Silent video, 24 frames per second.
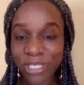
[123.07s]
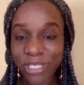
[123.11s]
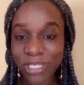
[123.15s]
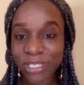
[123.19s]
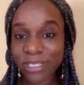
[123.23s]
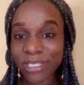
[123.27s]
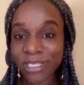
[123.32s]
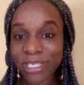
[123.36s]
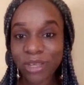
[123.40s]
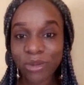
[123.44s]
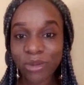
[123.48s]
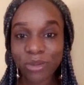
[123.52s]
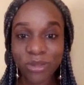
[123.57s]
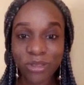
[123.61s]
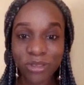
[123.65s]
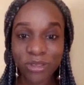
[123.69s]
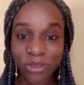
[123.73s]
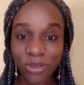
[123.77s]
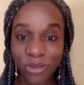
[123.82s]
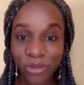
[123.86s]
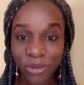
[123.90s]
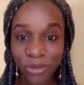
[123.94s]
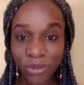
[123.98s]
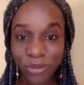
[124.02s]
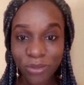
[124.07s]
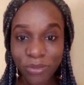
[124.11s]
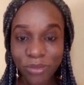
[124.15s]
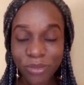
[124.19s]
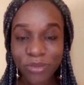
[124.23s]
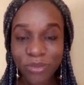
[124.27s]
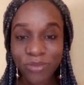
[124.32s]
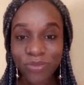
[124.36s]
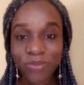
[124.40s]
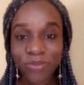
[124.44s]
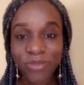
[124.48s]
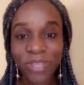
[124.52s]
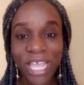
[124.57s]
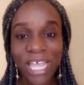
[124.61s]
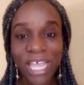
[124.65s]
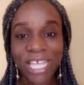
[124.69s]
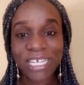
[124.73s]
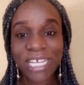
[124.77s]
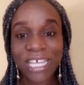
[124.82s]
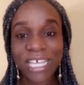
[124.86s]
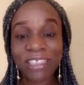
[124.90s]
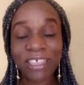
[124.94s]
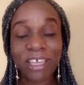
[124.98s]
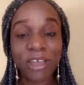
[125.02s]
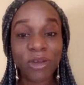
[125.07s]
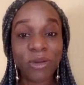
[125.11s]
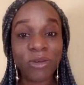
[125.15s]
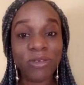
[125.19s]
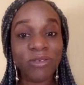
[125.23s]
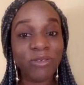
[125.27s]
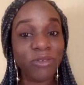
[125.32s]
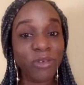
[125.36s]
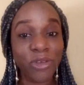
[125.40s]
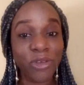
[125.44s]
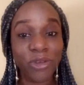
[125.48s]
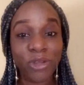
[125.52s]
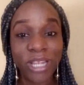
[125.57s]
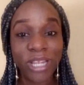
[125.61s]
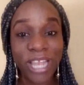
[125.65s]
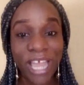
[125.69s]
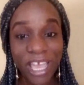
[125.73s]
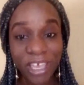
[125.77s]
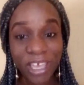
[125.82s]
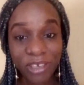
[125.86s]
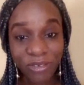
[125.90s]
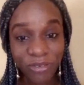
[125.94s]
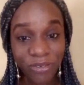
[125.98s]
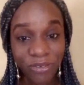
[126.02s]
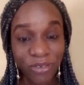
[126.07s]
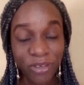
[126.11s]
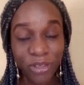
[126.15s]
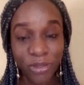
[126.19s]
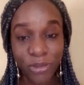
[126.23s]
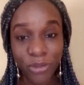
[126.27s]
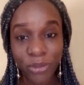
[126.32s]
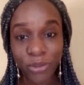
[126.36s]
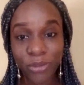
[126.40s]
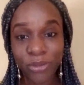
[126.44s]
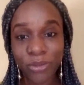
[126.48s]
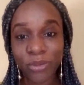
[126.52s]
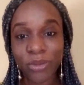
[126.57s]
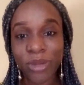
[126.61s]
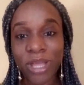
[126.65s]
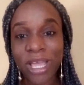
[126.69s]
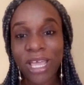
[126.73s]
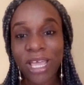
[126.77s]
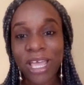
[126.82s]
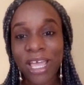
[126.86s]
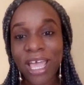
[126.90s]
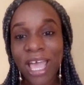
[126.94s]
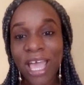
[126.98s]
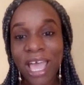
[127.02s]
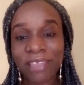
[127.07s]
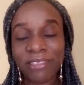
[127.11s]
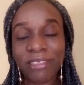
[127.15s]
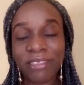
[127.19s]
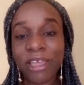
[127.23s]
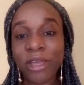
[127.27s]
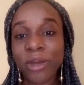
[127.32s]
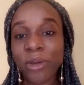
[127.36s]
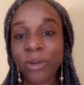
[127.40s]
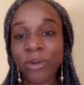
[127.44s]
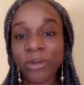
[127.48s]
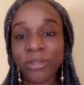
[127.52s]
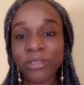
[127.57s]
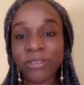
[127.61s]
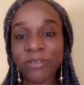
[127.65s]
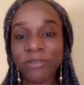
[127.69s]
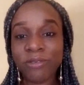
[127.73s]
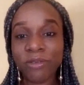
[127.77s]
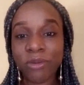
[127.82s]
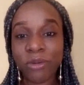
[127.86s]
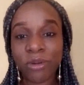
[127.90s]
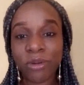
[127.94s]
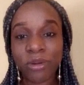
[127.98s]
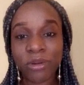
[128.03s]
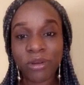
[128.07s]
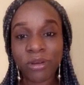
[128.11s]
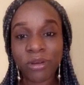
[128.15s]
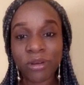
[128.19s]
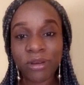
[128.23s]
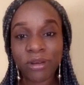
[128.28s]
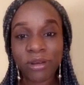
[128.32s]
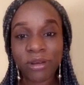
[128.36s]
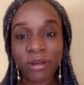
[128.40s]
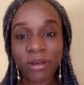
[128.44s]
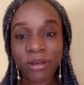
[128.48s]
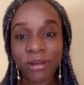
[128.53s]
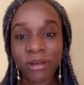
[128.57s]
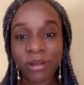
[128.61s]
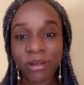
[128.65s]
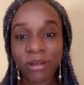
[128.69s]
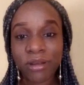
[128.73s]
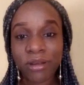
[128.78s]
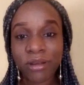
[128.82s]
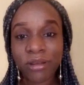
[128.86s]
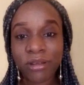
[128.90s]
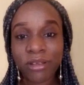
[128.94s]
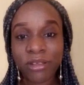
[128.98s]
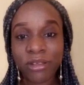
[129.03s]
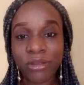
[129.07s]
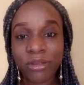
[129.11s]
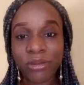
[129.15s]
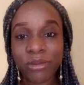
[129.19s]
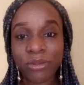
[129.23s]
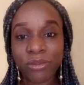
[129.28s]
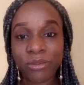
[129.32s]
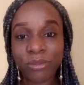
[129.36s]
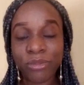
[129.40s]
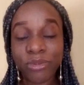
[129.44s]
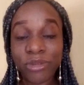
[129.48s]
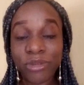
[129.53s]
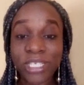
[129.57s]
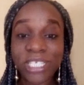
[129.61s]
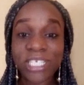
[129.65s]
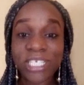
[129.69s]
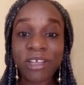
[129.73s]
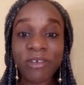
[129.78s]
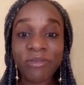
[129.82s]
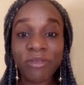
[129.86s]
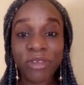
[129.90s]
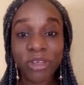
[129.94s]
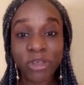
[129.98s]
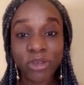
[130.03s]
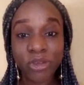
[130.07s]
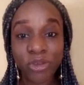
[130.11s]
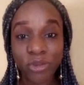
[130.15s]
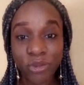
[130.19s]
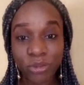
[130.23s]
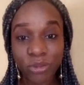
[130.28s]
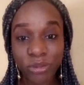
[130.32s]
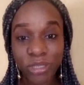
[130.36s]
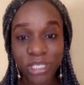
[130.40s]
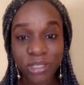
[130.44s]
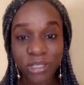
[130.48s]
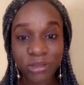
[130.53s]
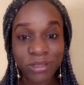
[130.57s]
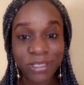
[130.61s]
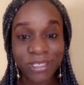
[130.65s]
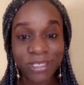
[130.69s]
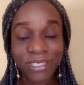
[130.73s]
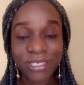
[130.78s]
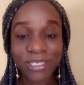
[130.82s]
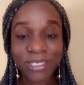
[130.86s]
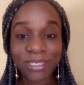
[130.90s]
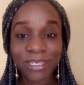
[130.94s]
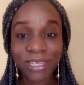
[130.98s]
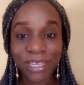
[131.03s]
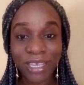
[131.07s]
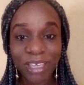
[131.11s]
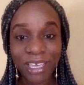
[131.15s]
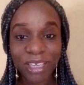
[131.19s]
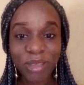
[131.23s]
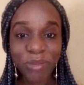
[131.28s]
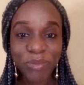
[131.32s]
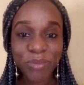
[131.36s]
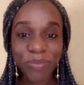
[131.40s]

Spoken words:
today with you, and I thank God for your life. You know, I thank God for, you know, preserving you till this day.